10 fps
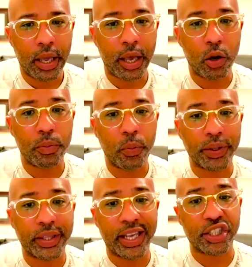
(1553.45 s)
help
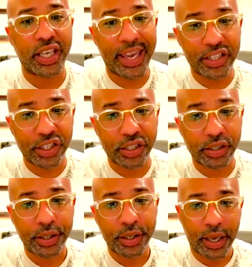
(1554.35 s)
with
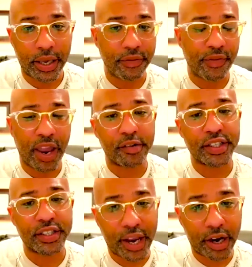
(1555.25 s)
education in
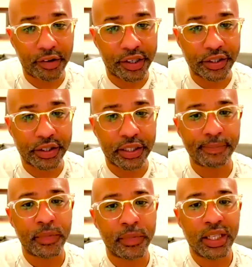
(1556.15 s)
various areas.
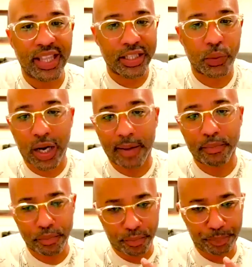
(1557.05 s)
That's what
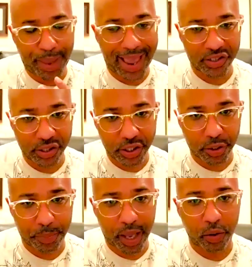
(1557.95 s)
I'm passionate
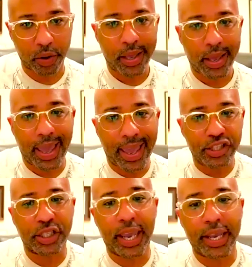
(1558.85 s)
about,
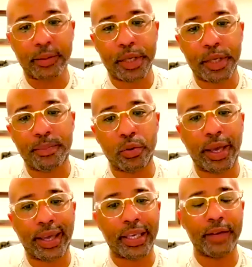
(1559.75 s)
educating
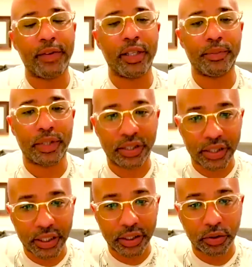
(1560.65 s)
people and giving them the
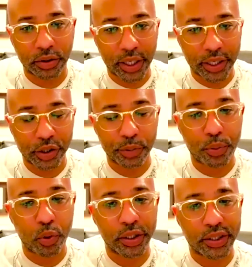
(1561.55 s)
skills and the
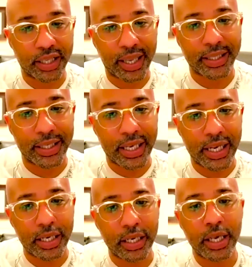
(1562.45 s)
support that they
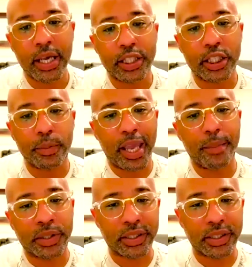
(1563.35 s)
need to be able to